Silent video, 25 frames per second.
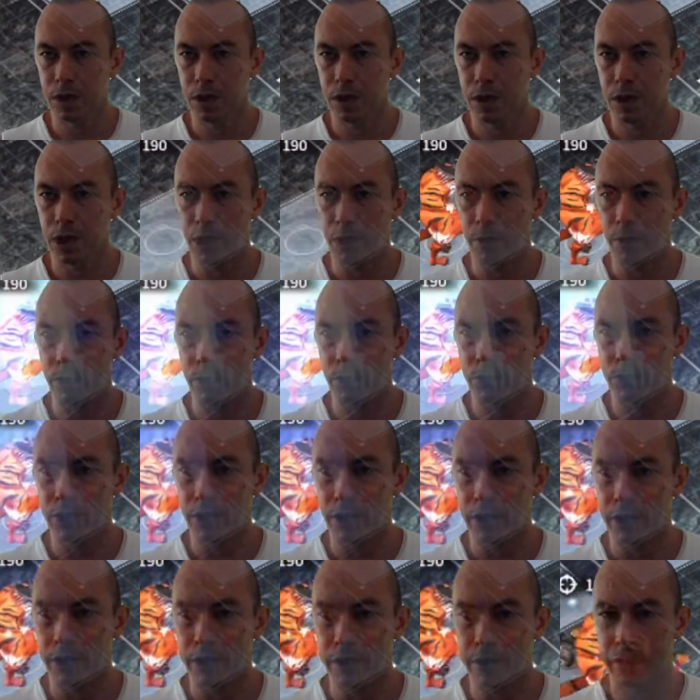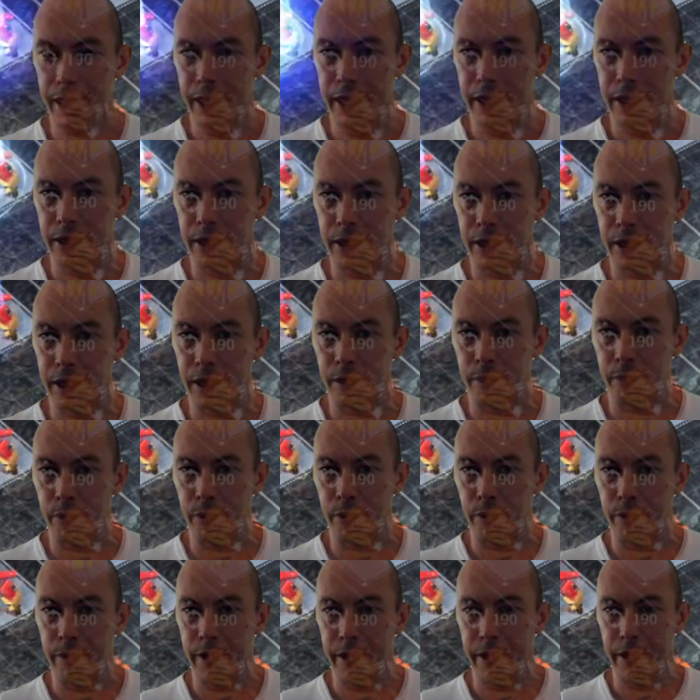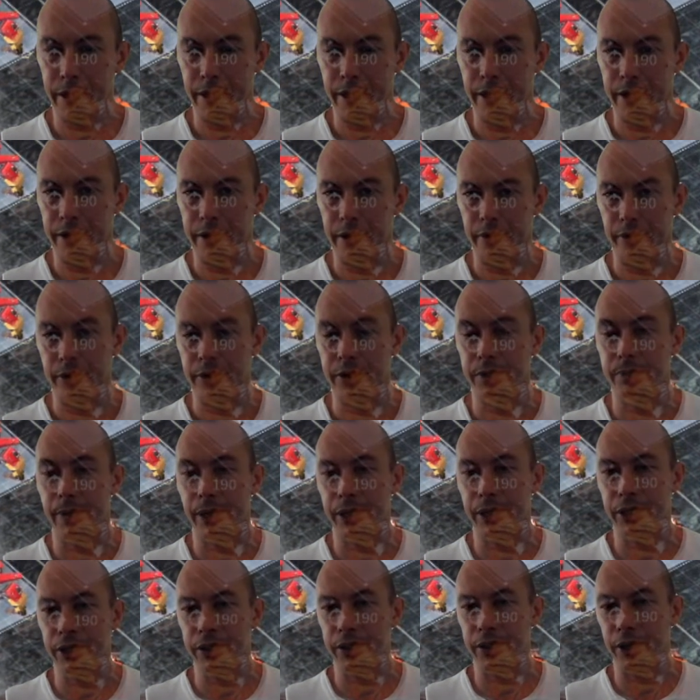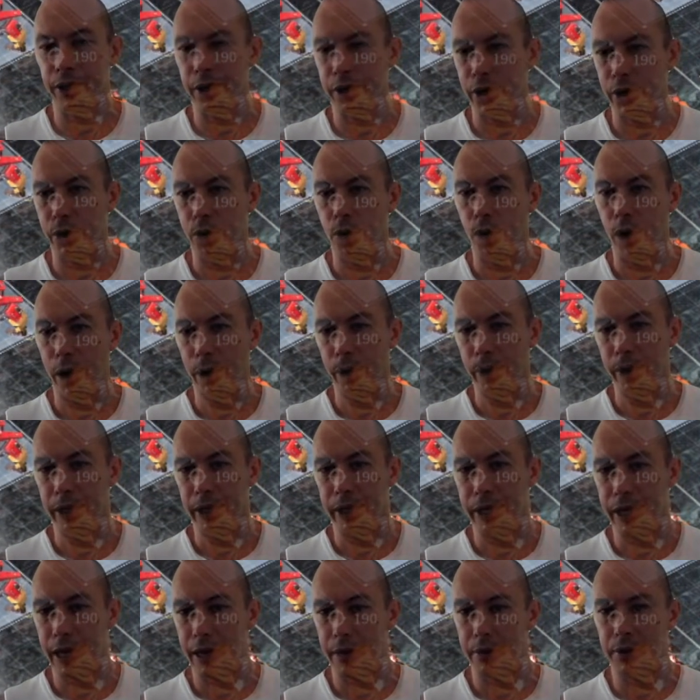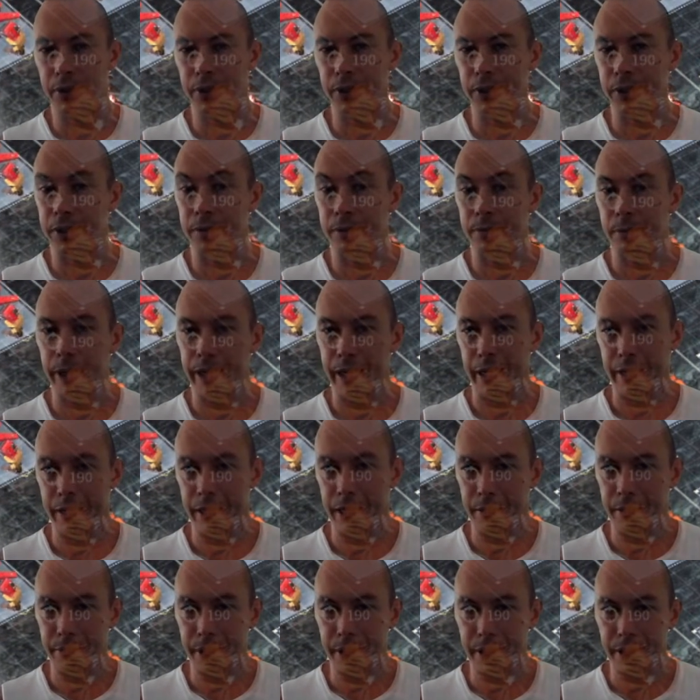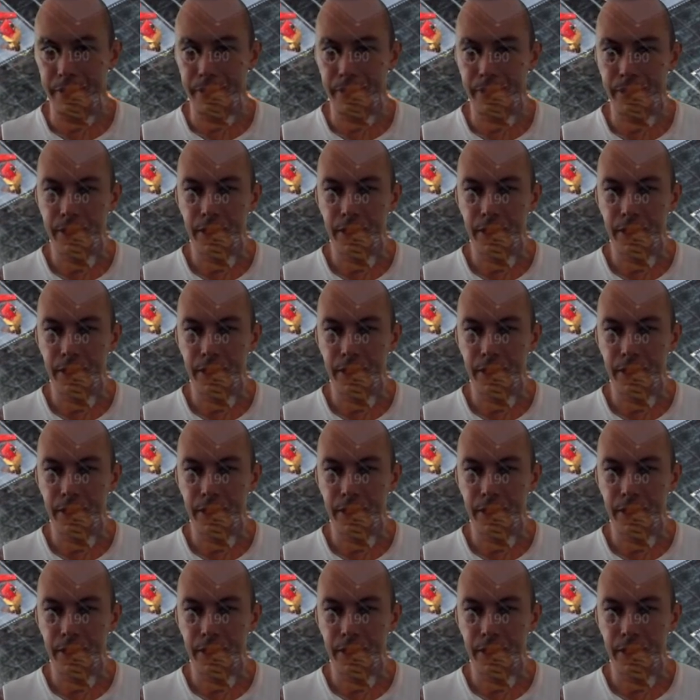And we will chuck Taylor and Bot Mark in here. This match is going to go quite quickly now because this is my endgame team.